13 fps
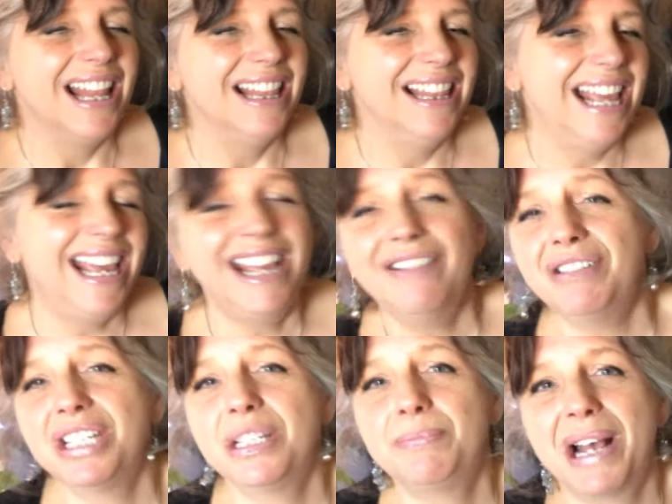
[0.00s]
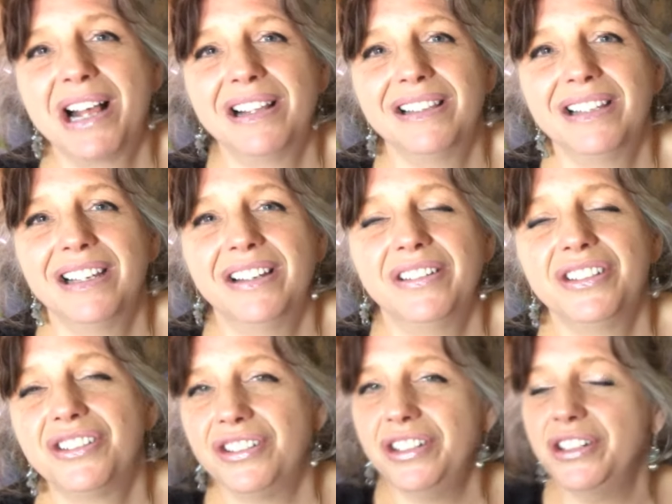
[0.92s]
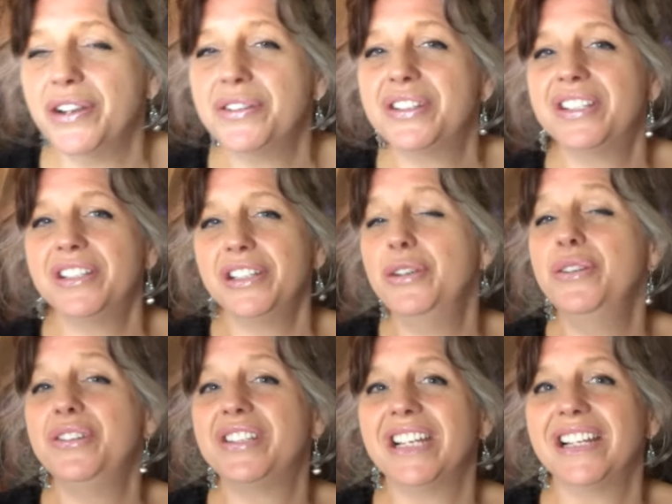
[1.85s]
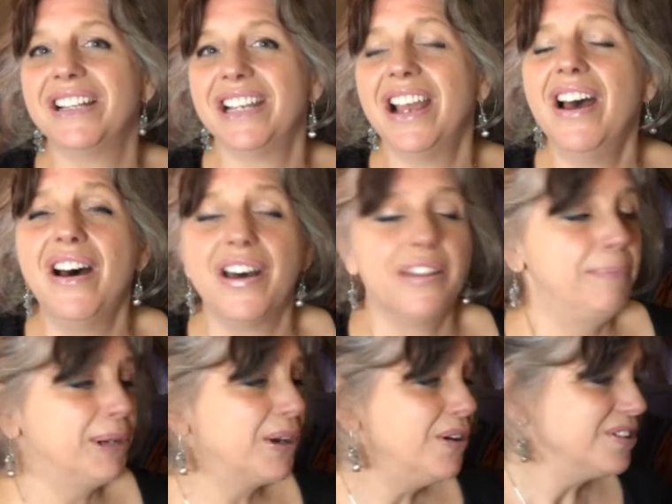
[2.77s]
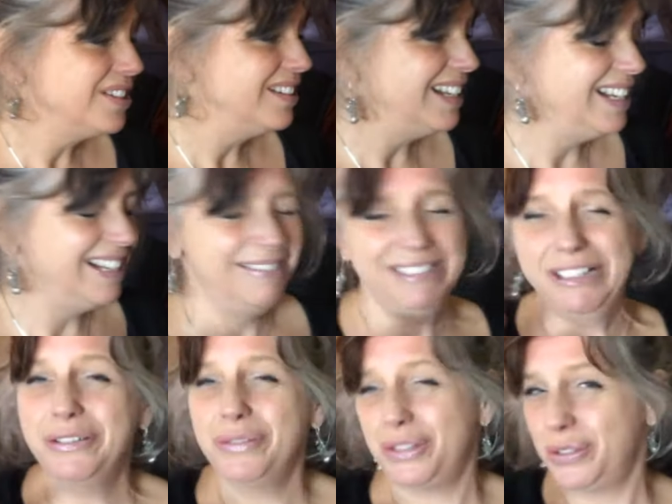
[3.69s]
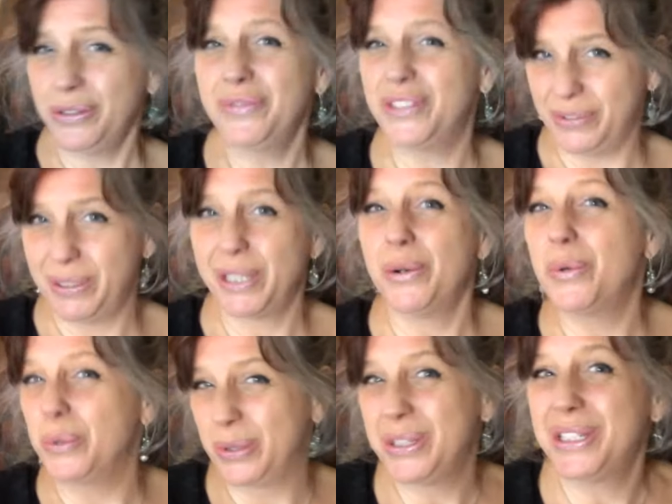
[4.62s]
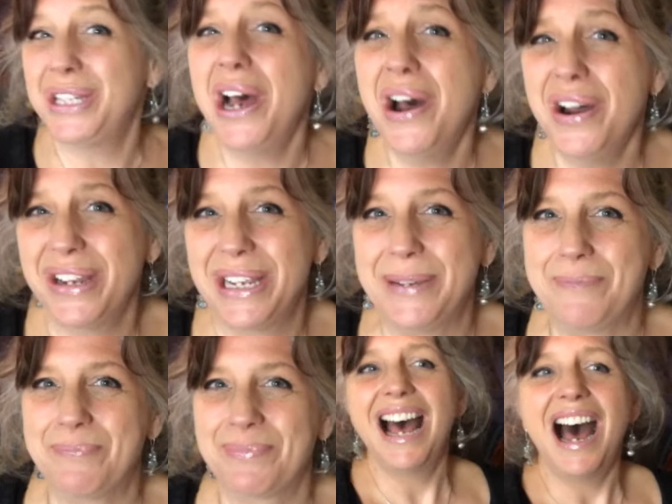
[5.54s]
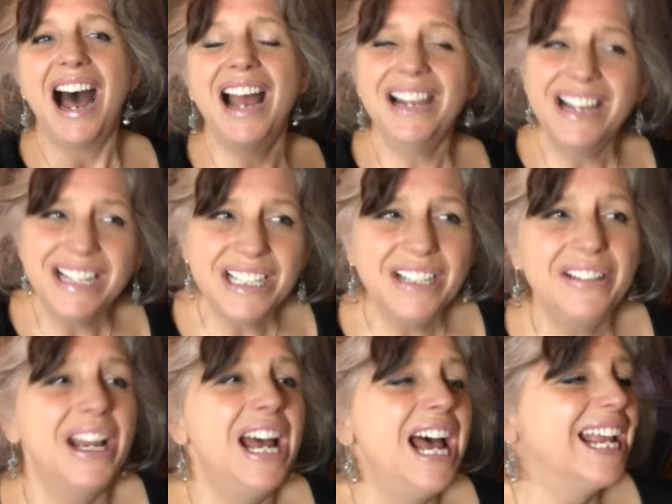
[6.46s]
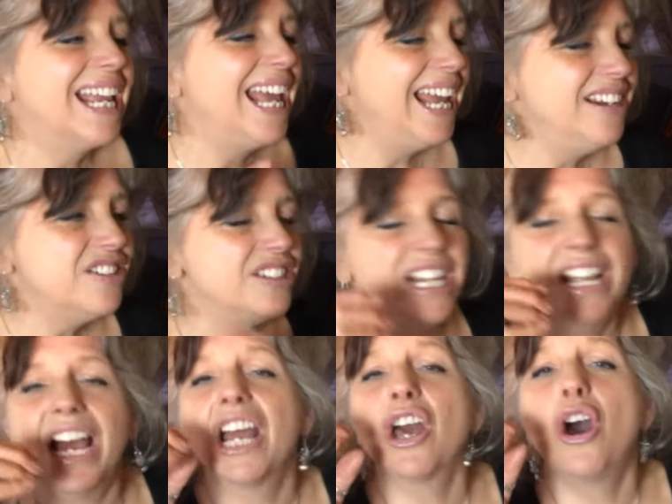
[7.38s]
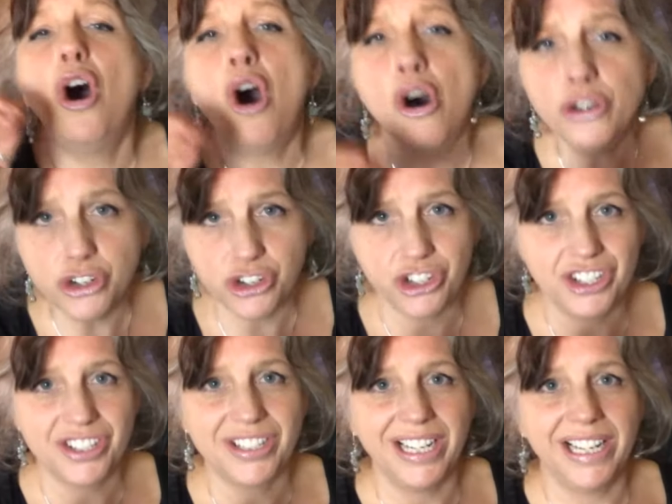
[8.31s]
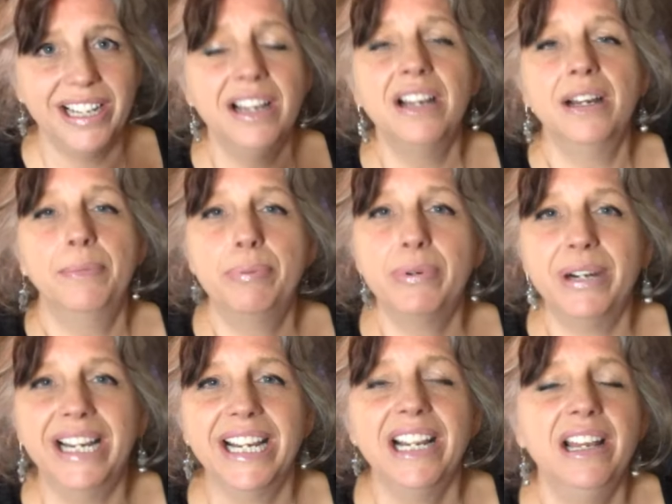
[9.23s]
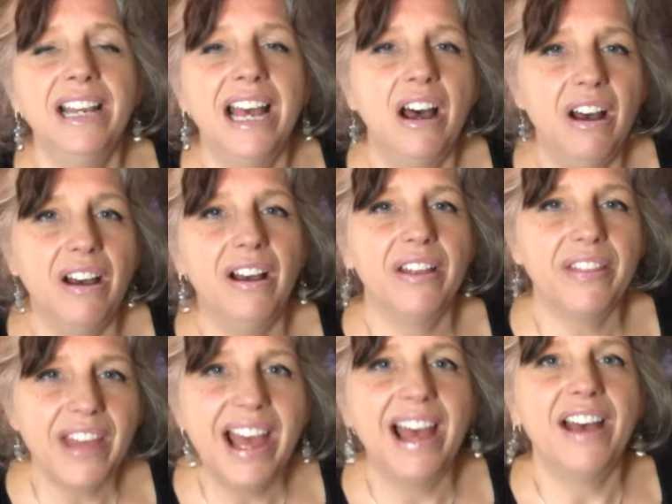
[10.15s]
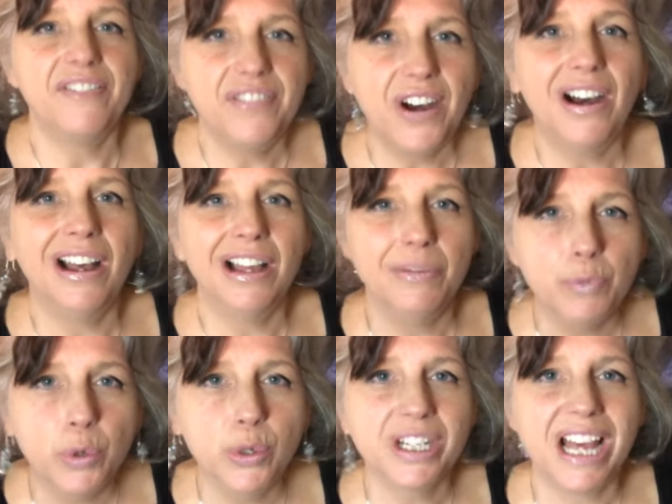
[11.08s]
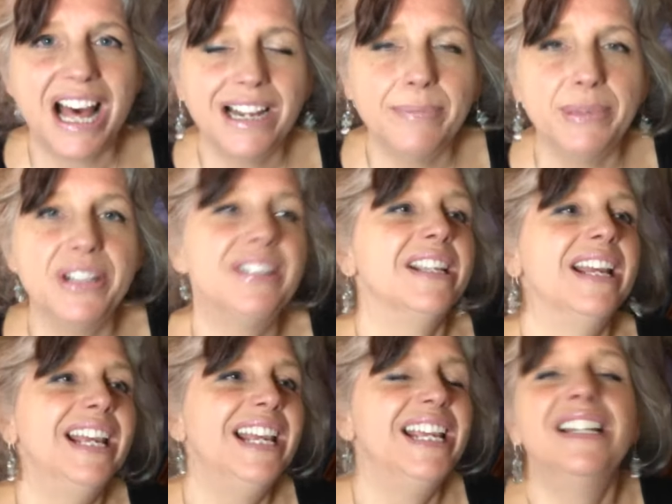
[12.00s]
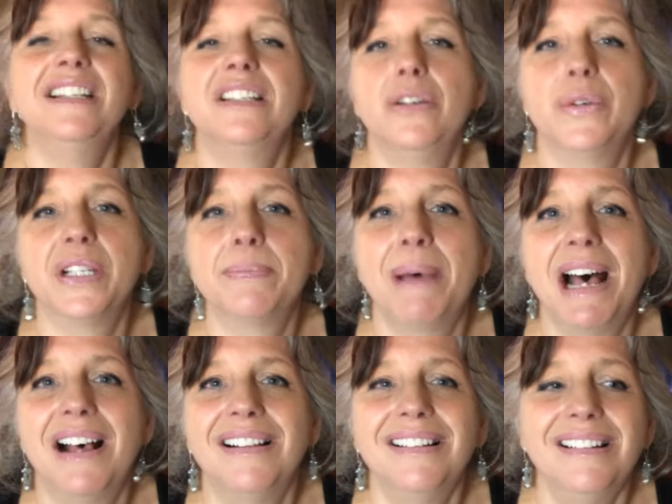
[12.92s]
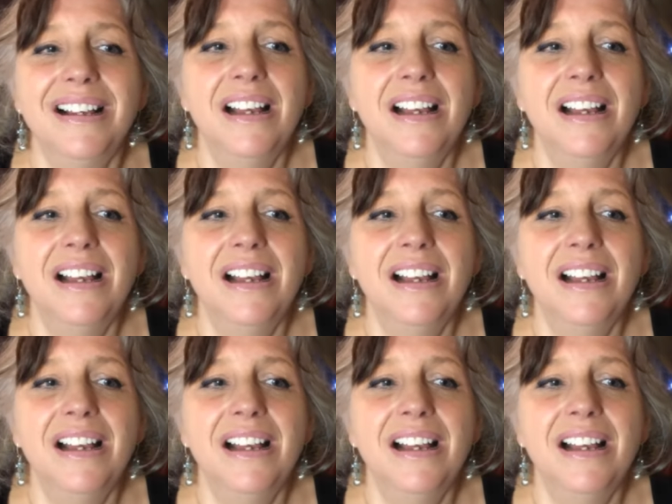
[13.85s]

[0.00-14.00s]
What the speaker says: here is a spell, you know, using the earth, because you sort of do it all the time. I like to occasionally and consciously bring earth, air, fire and water elements into a spell,